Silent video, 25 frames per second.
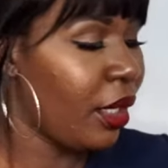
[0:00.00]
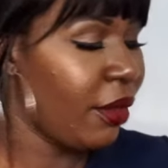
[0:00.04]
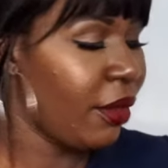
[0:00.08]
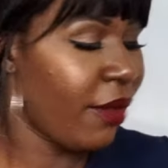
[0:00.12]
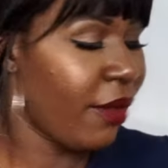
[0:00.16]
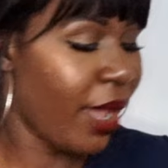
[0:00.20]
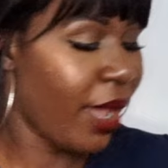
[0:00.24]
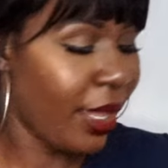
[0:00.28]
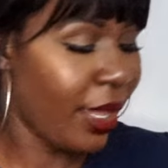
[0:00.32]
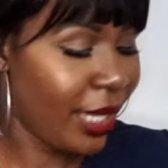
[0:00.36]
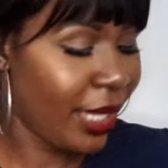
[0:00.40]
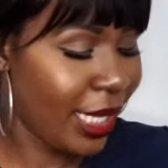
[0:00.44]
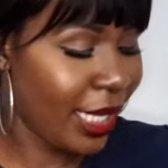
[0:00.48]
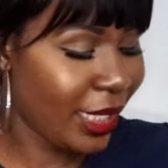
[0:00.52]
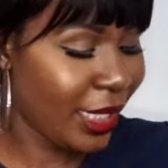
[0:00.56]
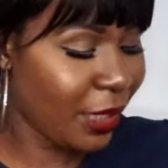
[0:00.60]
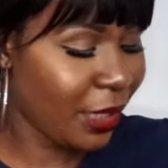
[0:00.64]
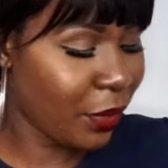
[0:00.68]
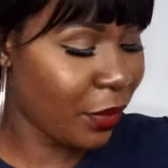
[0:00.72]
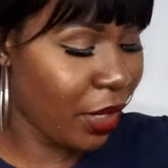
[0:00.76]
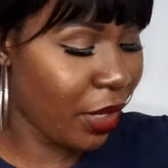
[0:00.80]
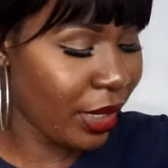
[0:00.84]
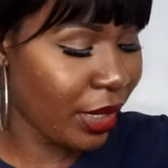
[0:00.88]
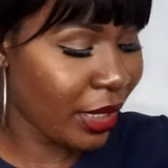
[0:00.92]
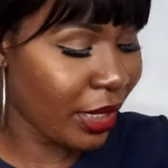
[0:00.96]
Right, let's see
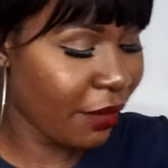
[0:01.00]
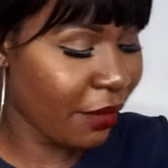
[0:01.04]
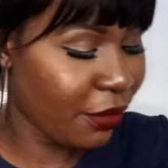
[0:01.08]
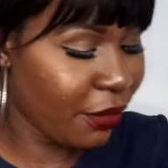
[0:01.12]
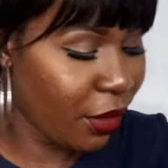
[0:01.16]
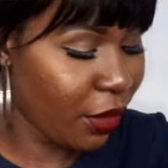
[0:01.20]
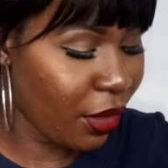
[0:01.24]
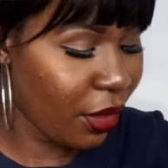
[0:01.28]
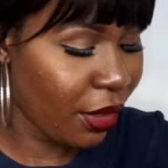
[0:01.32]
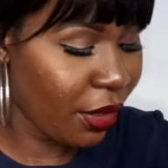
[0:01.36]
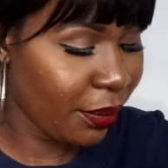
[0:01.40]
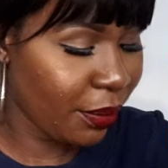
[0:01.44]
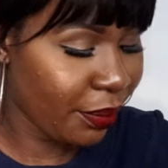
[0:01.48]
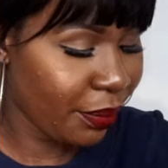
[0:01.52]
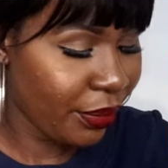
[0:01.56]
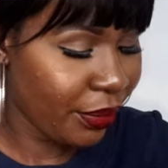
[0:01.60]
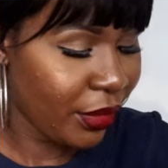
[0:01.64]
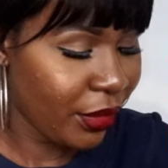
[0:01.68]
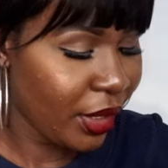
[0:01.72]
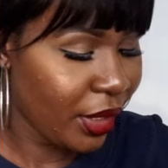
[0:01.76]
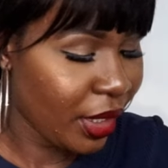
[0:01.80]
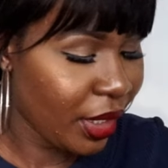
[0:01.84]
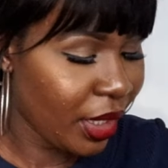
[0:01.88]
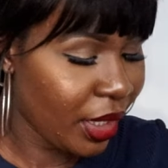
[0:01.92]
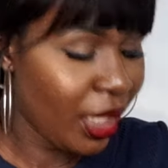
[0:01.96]
what else I've got.
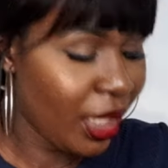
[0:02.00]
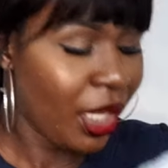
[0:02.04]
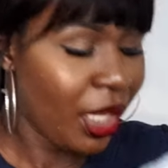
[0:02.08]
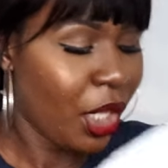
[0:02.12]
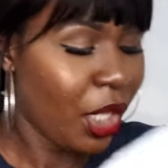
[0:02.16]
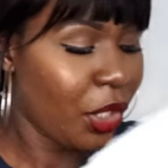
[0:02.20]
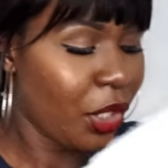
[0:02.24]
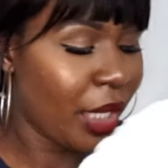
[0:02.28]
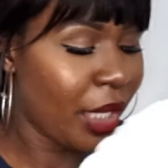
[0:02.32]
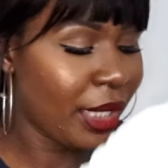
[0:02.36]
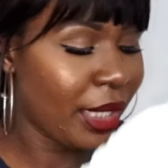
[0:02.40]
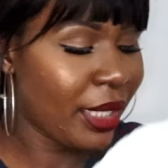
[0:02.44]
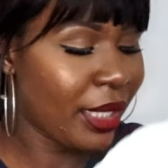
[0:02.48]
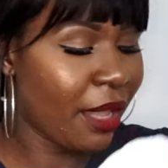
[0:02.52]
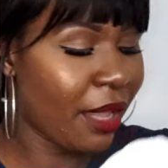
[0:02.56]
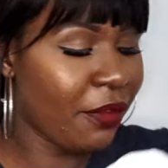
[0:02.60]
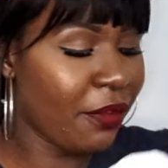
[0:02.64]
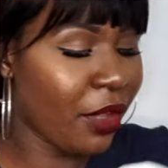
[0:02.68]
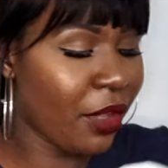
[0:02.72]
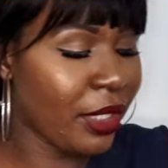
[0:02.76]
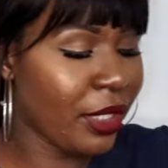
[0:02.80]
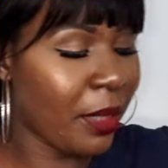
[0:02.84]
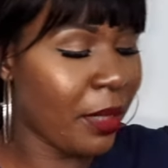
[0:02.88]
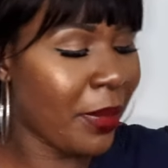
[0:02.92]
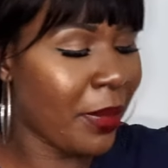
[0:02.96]
Okay, so I've
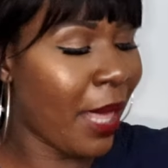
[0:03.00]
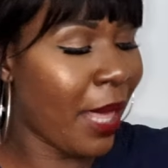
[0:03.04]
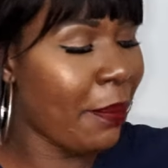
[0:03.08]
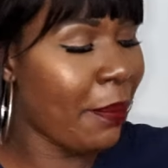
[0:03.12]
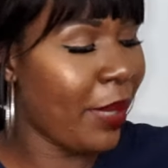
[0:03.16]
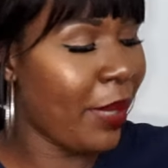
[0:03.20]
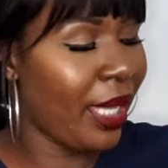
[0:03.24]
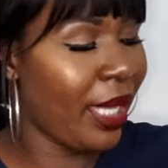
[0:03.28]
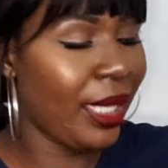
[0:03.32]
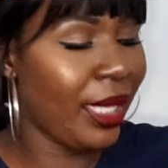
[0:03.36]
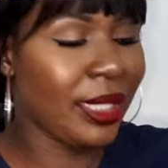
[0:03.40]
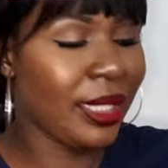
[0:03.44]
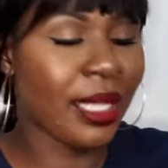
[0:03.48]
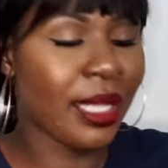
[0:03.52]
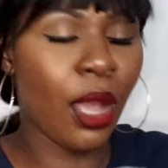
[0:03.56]
got some nappies.